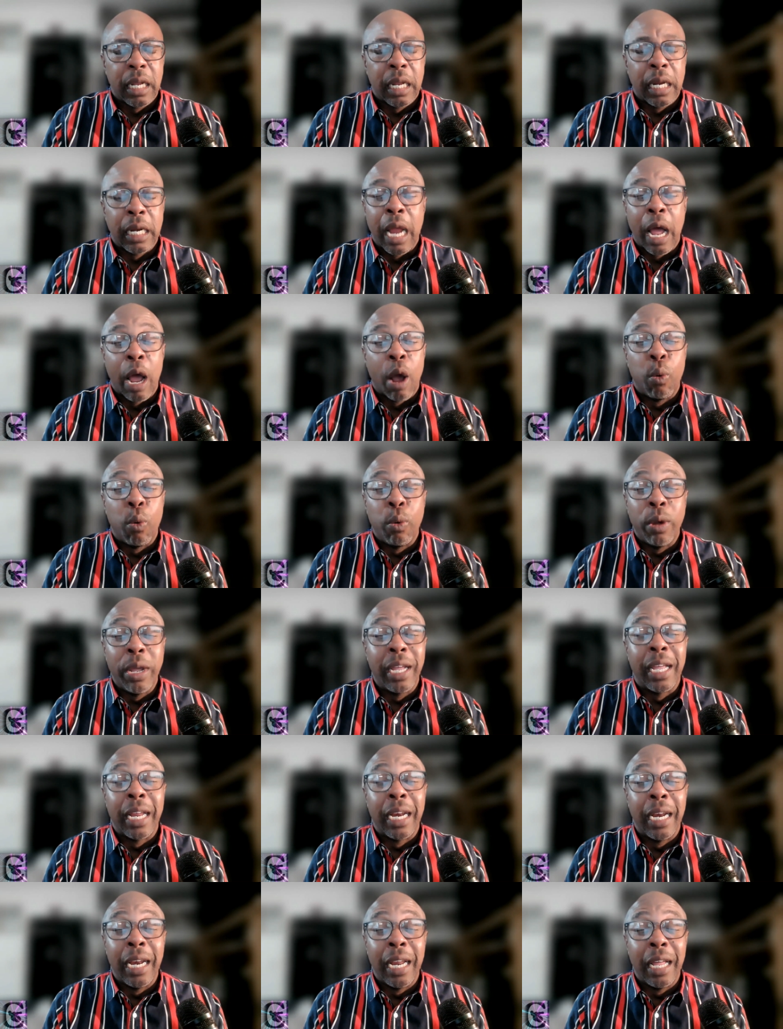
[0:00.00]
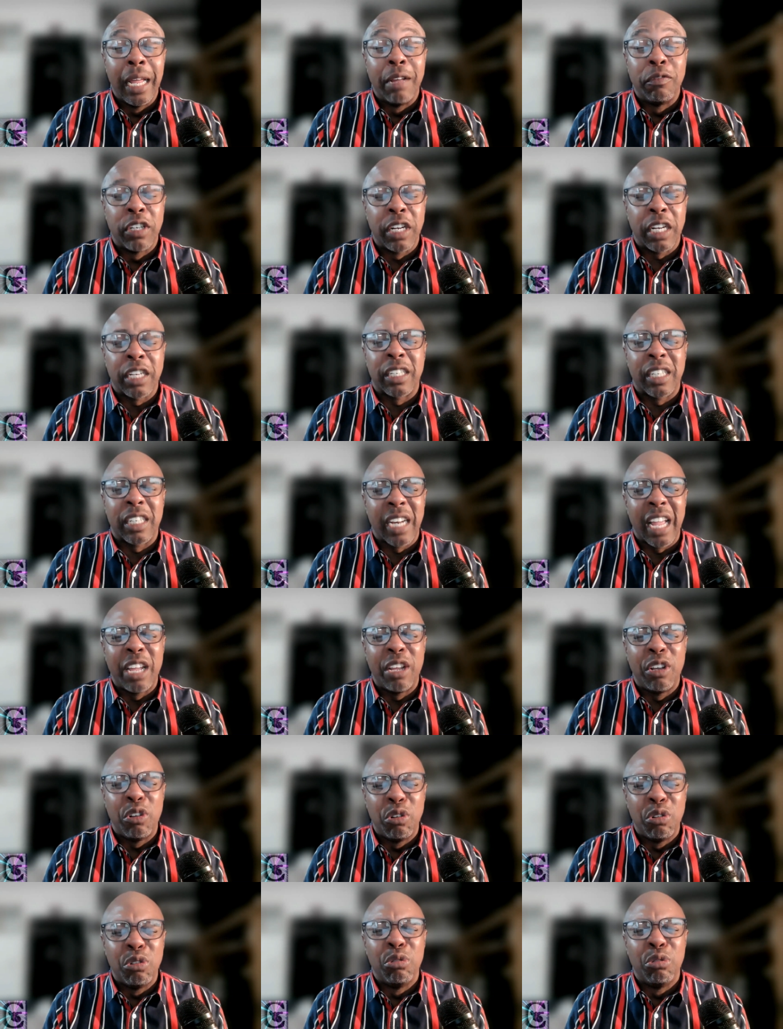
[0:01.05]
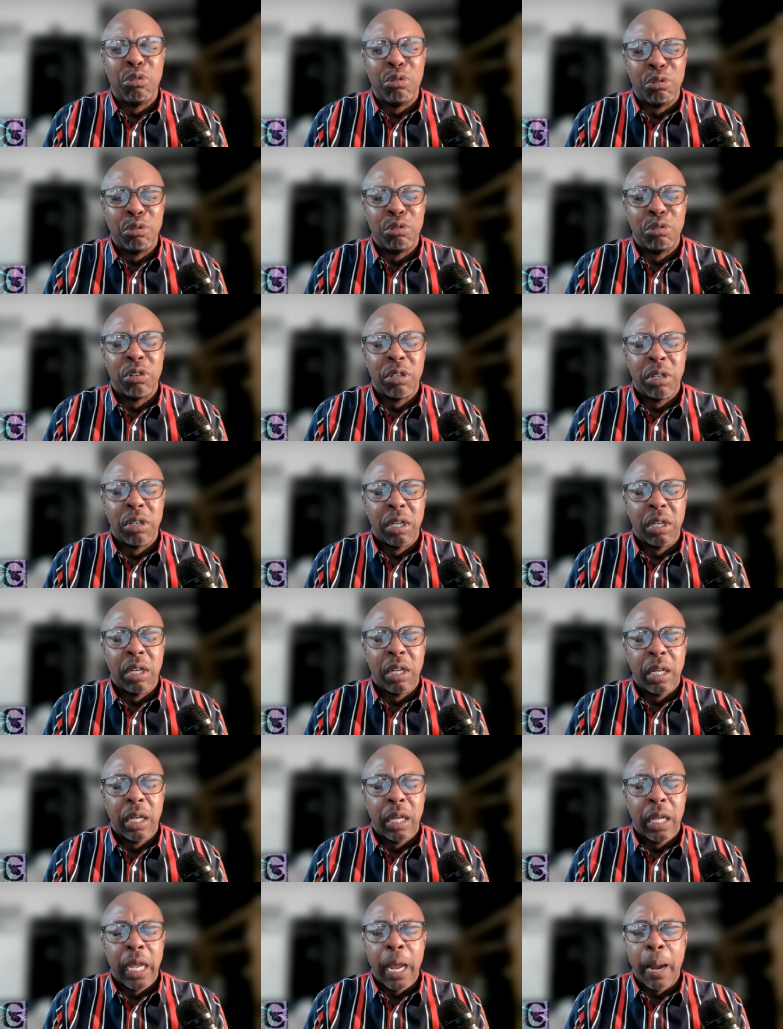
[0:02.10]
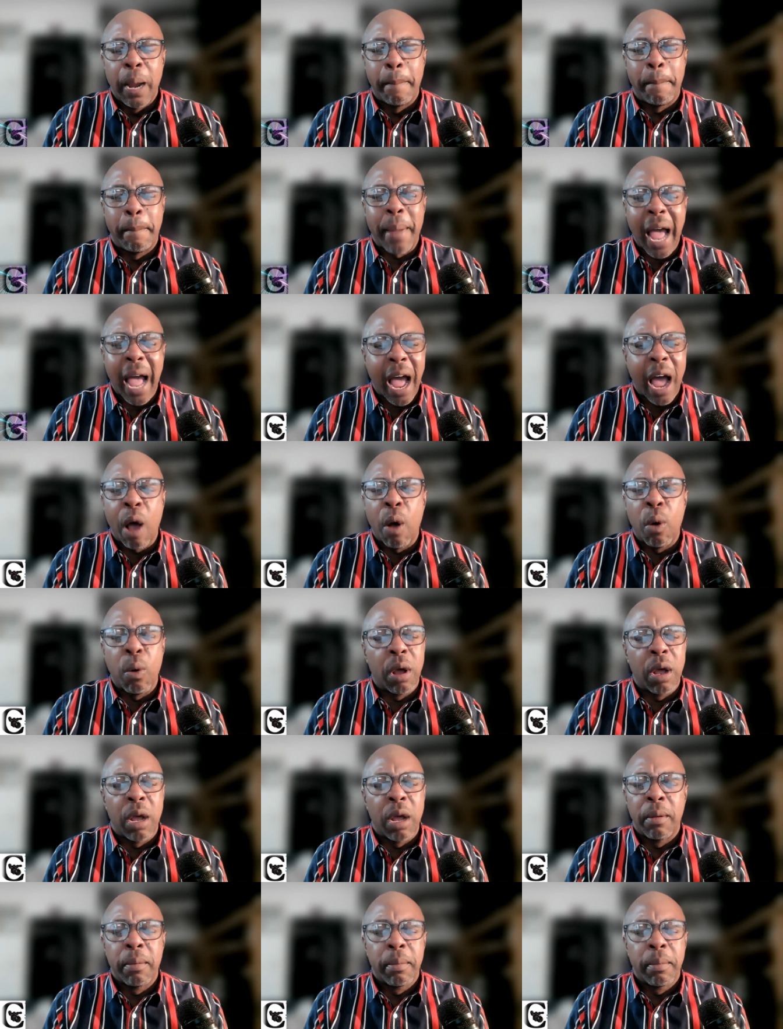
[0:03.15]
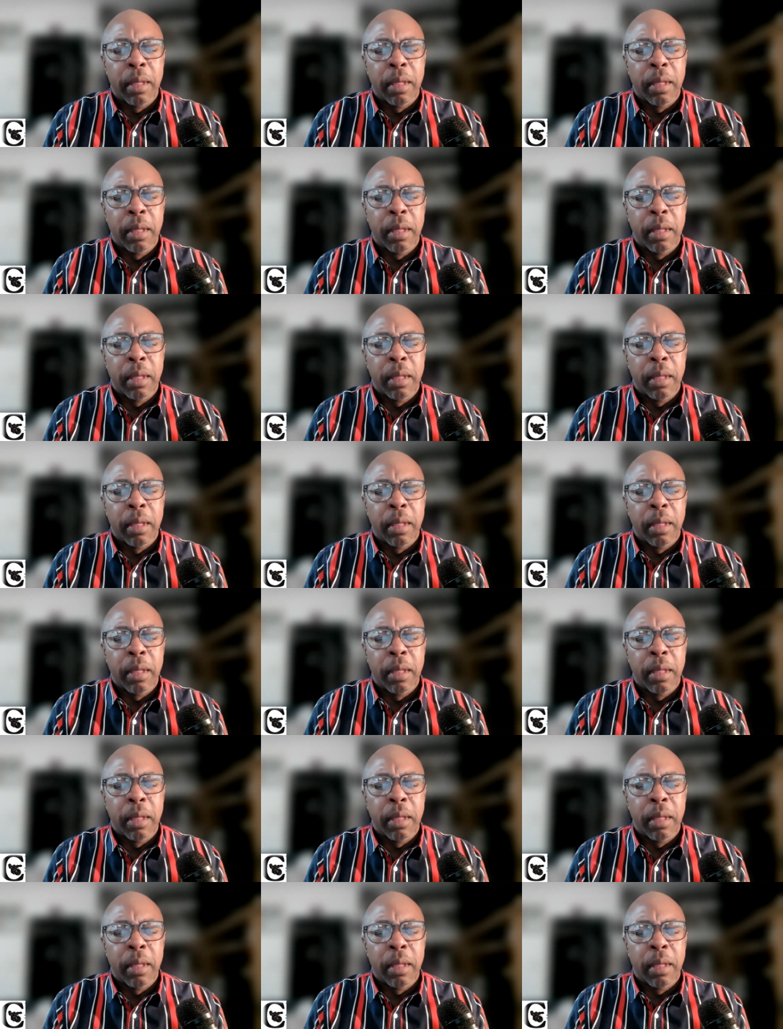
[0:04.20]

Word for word: And now we can live just like you in power,